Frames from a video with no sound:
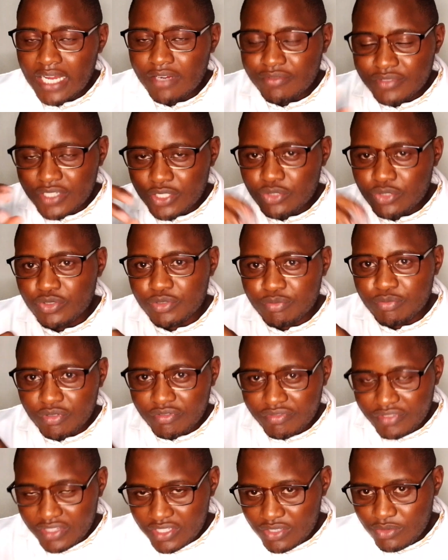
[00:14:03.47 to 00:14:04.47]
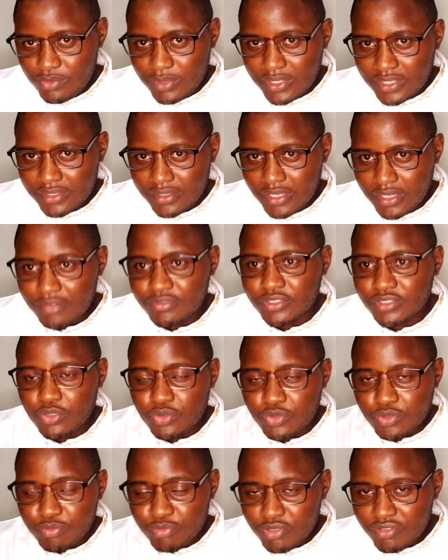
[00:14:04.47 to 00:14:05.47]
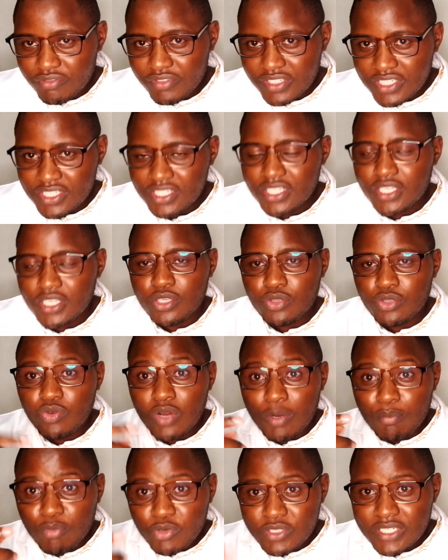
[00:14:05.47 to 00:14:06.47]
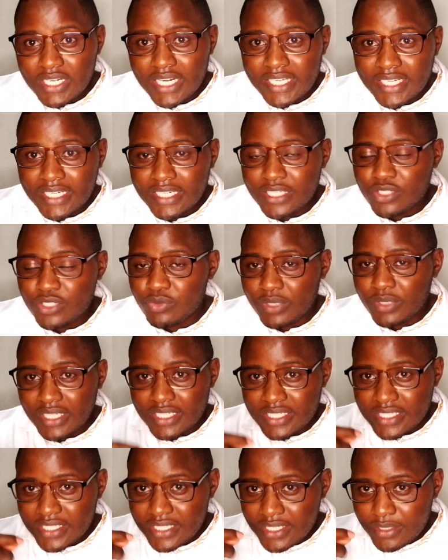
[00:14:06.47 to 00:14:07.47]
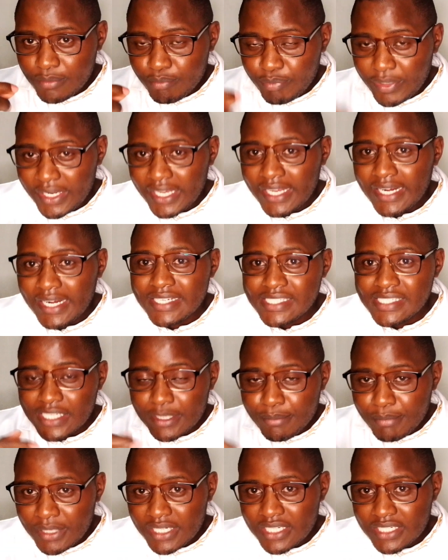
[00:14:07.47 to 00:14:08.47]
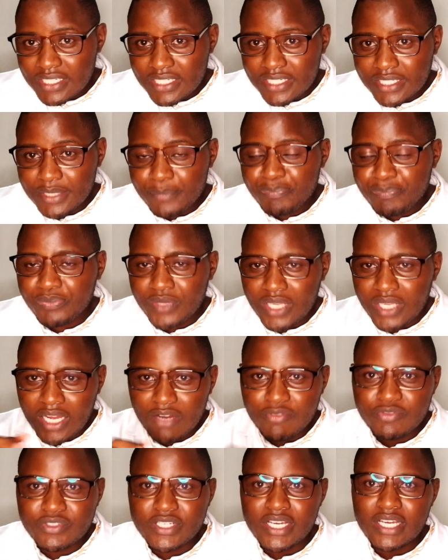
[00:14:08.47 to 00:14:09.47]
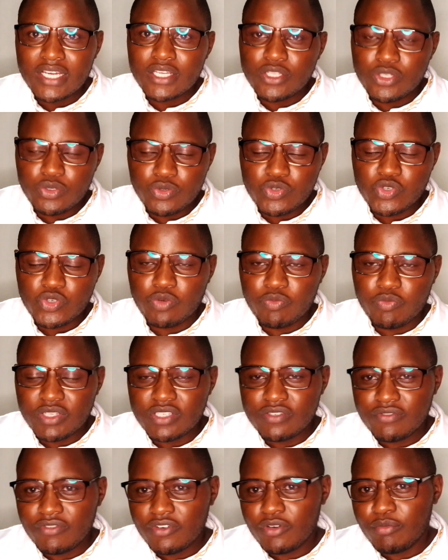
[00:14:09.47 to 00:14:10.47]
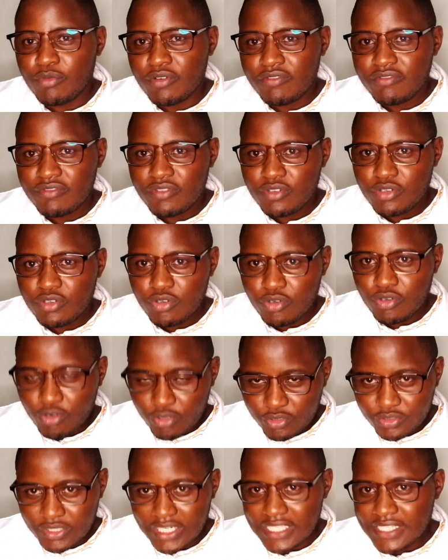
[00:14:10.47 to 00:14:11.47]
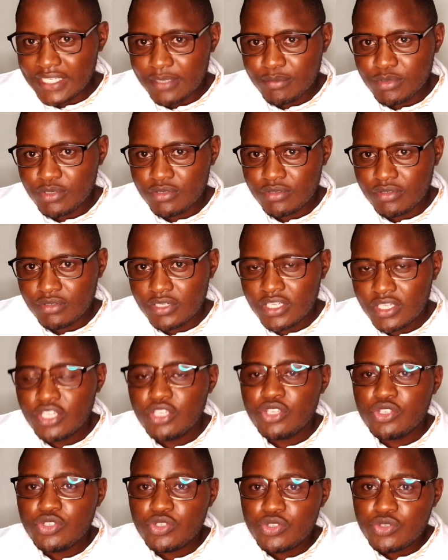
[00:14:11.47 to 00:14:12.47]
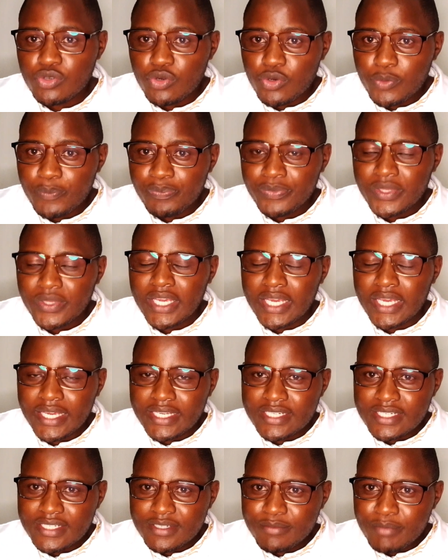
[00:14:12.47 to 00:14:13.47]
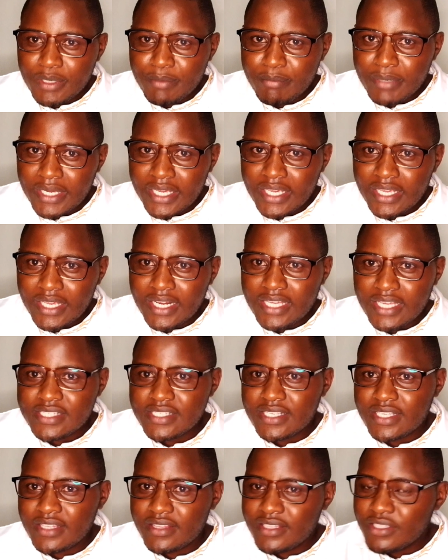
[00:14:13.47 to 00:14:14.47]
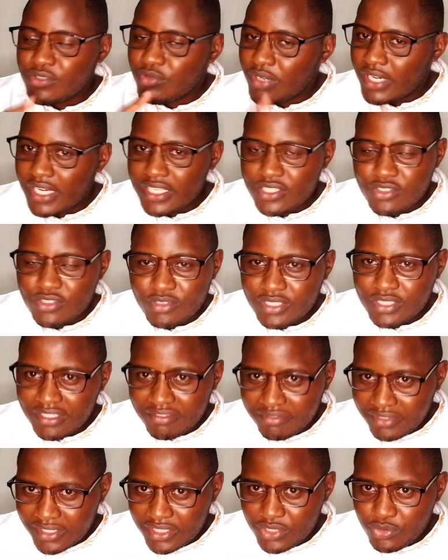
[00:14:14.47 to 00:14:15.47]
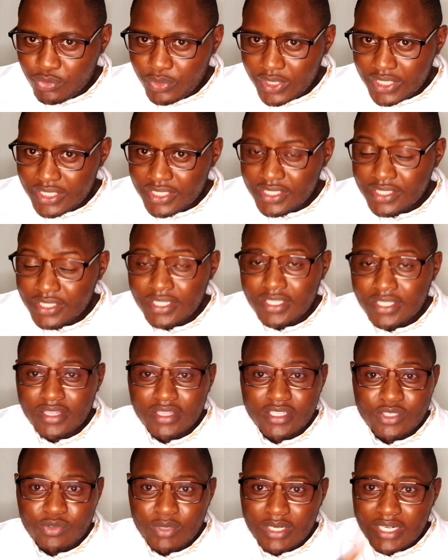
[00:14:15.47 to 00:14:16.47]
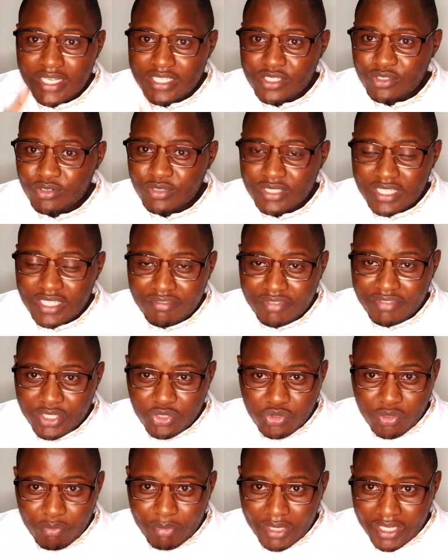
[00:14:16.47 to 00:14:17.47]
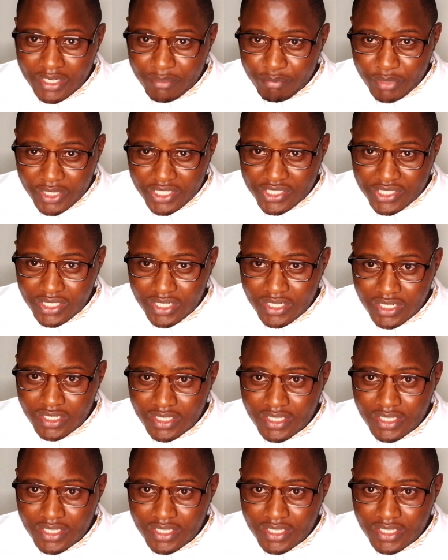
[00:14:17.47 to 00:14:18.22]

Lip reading: after you remove this one. After you remove it, you are most likely to get pregnant immediately after you stop this form of contraception. So, and remember again, I say this one does not affect weight. This one does not affect your blood pressure.